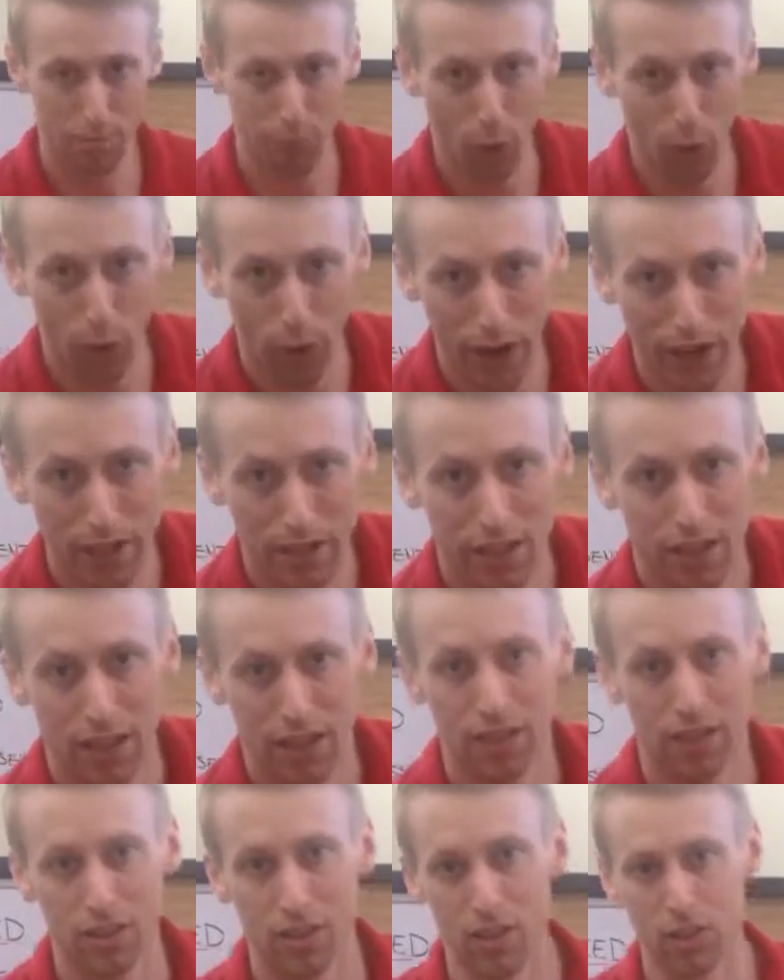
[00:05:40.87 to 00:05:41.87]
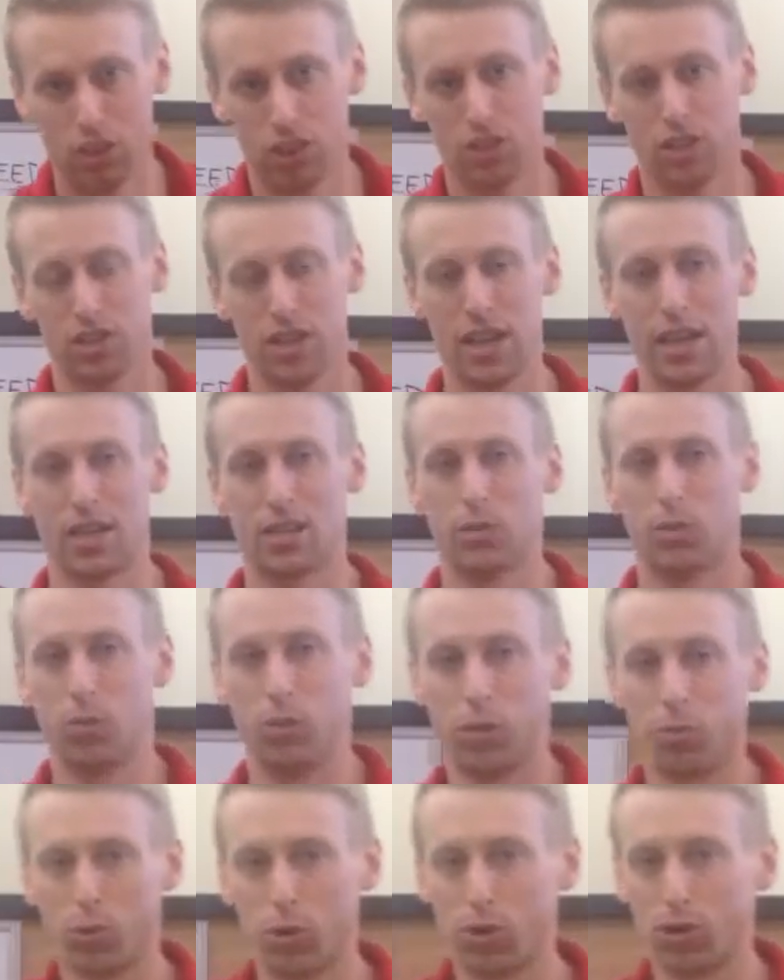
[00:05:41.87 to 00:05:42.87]
point, let's just take
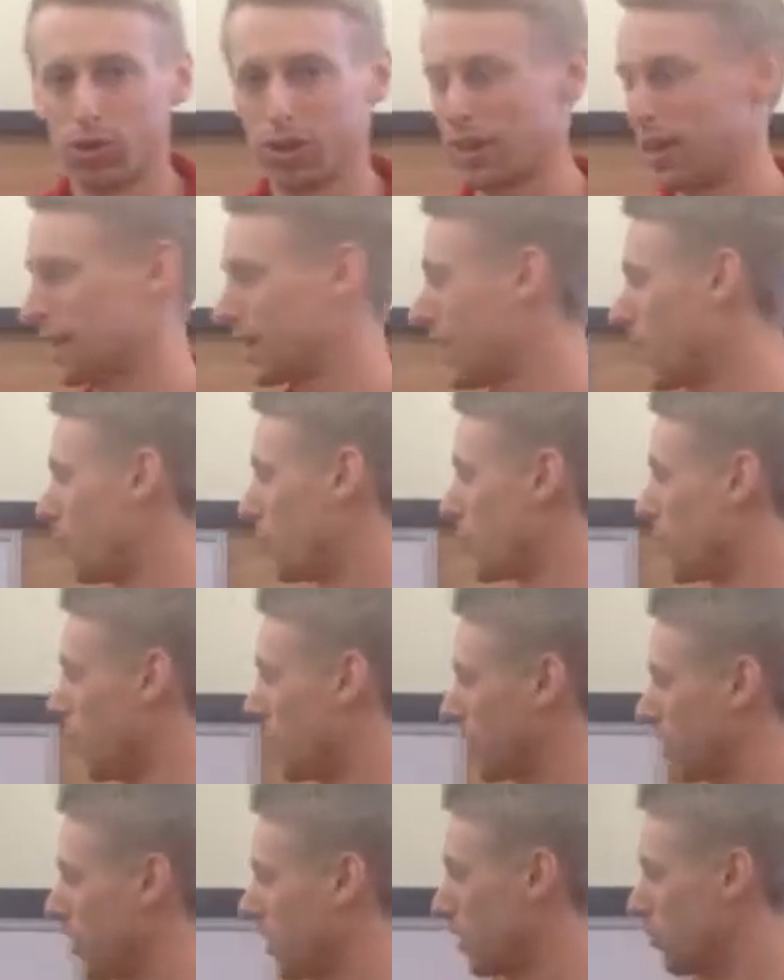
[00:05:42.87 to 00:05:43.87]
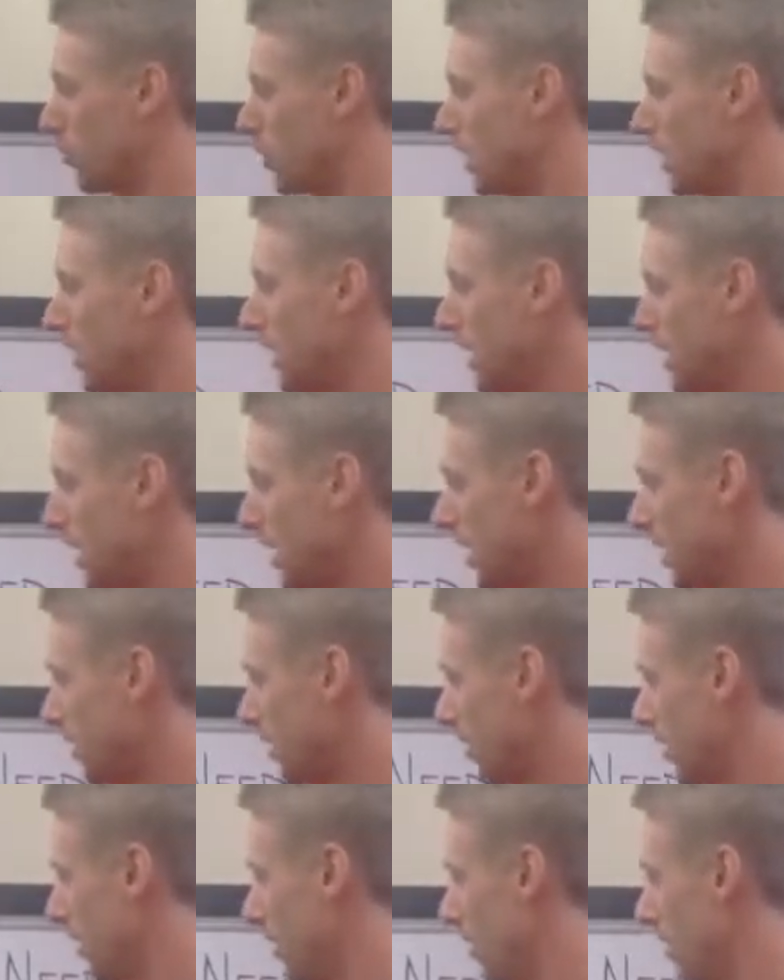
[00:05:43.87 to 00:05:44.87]
one more thing that we all think we
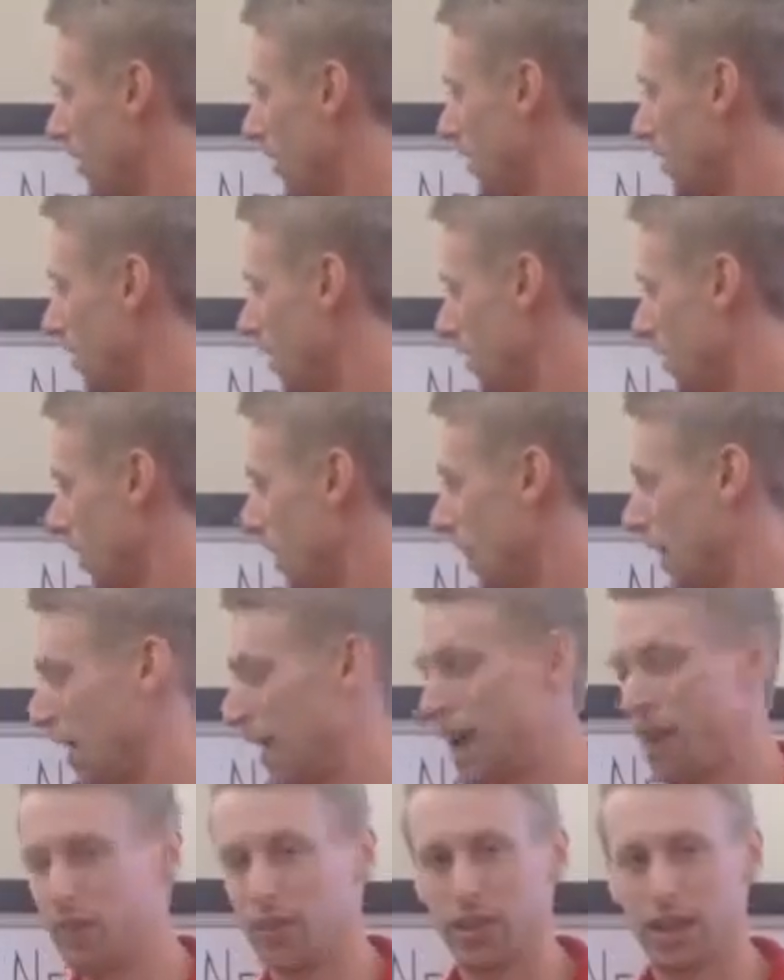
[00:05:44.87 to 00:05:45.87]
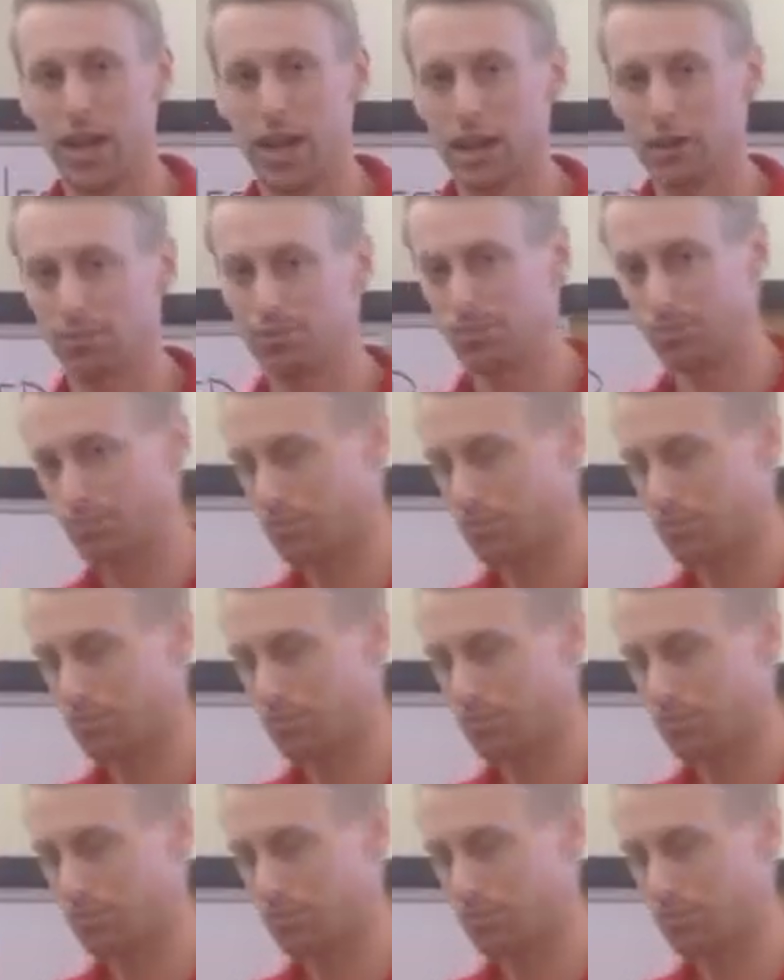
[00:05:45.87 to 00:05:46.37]
need every day.